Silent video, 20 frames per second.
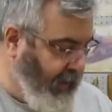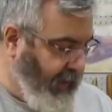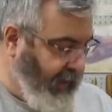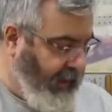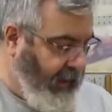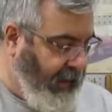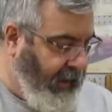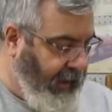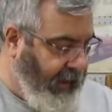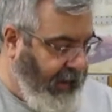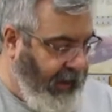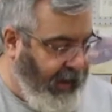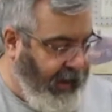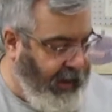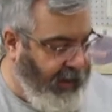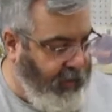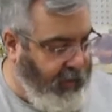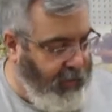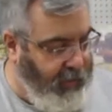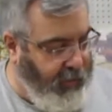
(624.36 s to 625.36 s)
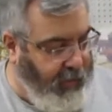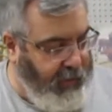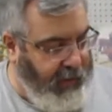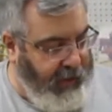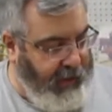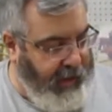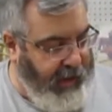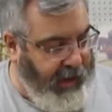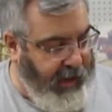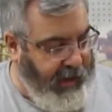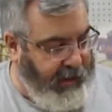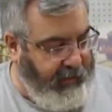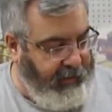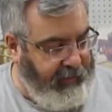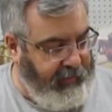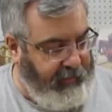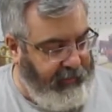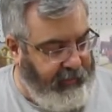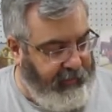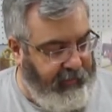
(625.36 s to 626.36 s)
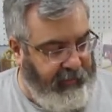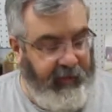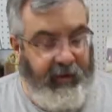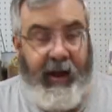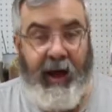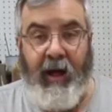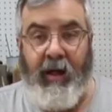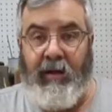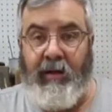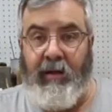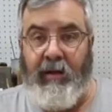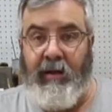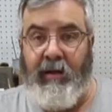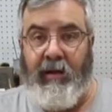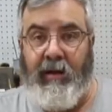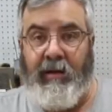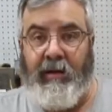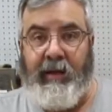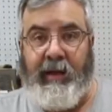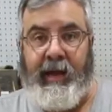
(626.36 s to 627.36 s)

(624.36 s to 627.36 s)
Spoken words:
and then what I got is, this is an alcohol